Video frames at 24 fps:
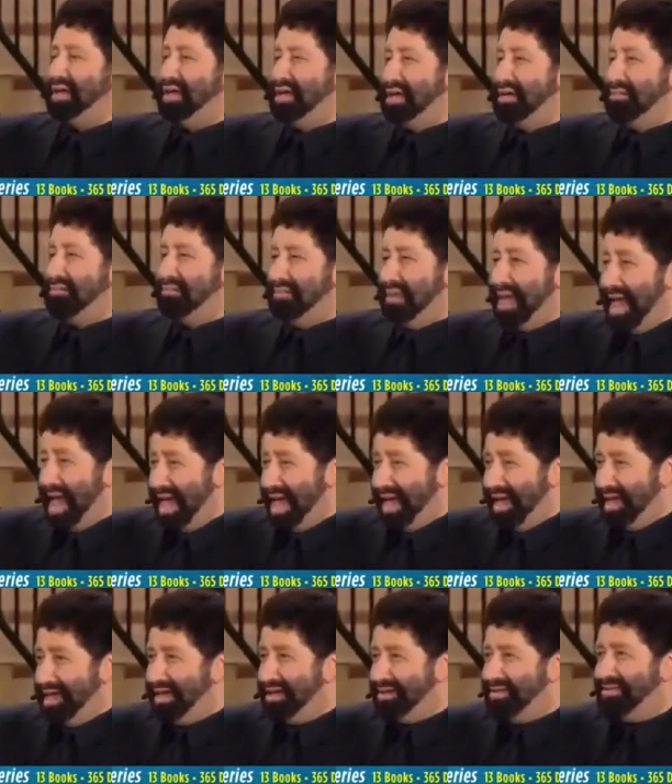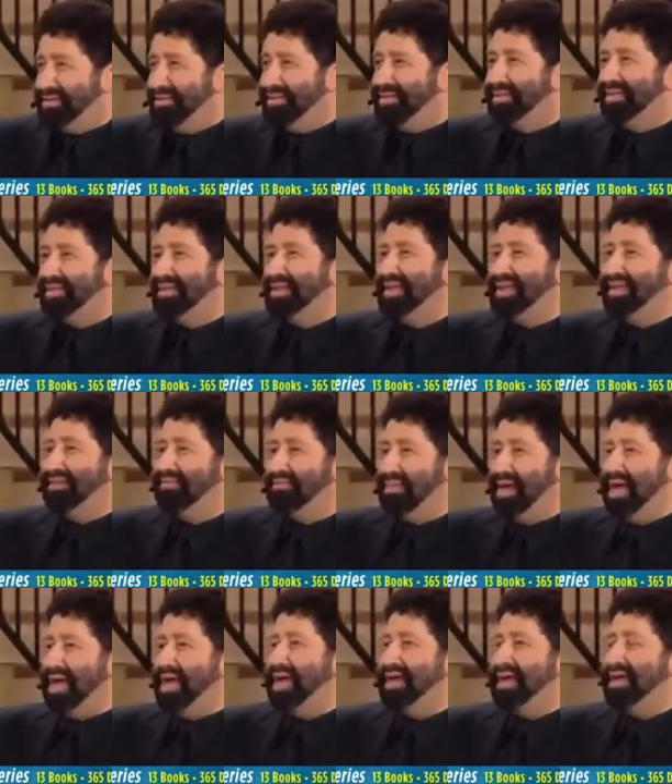he
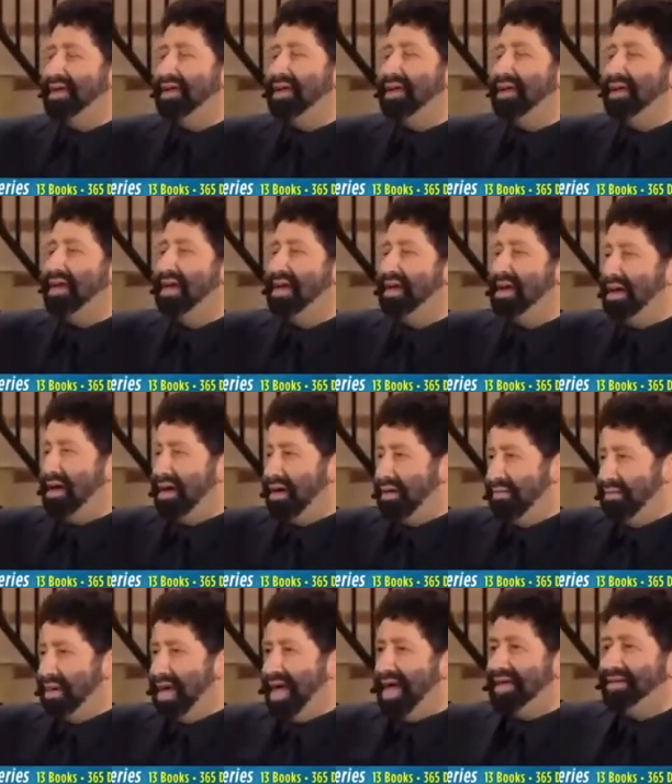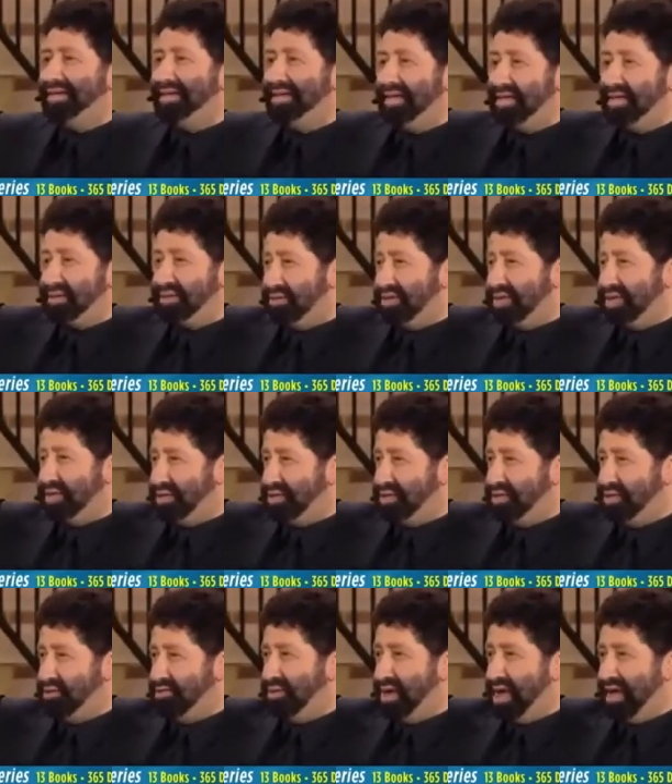may abandon Israel at
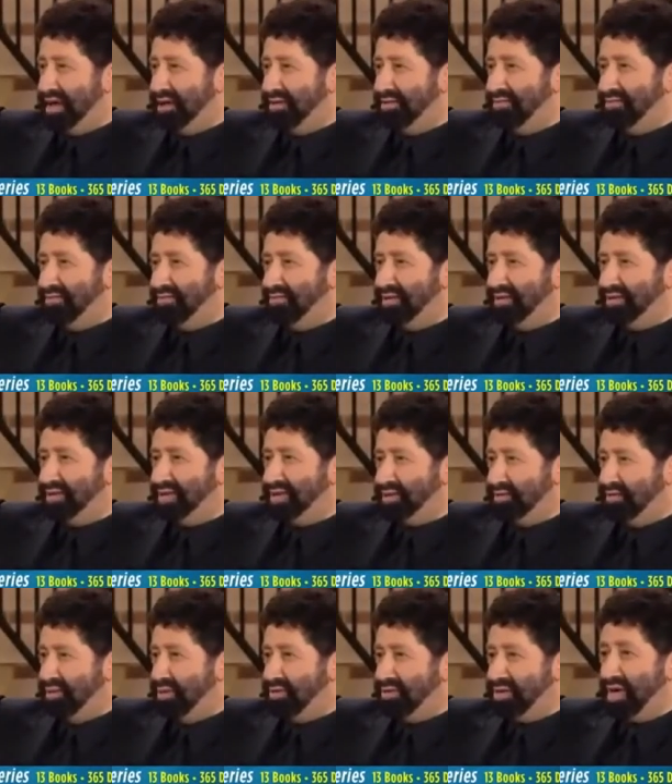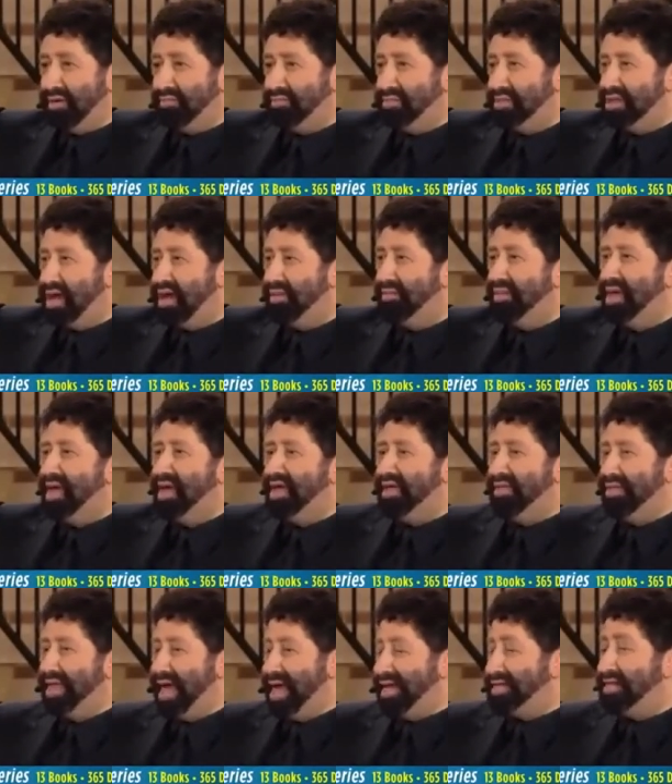the UN when this vote comes up.
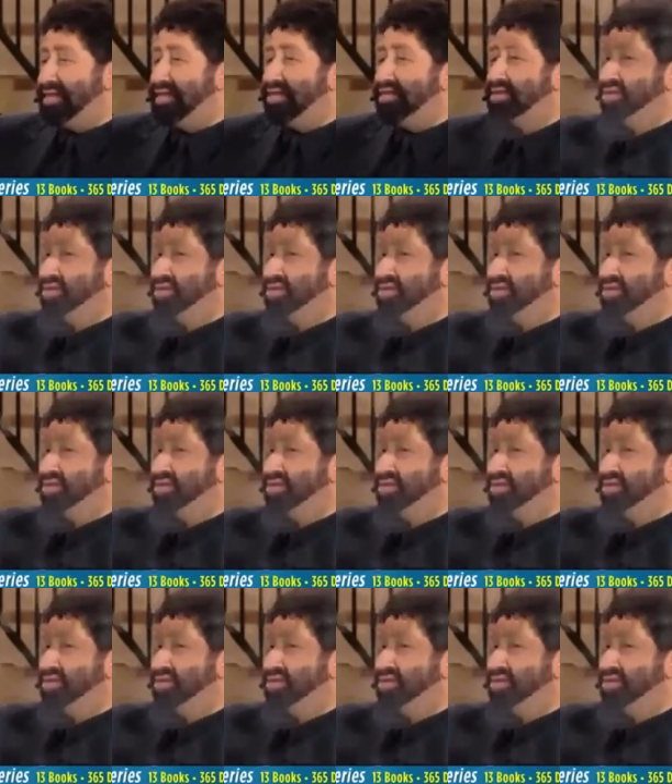That's the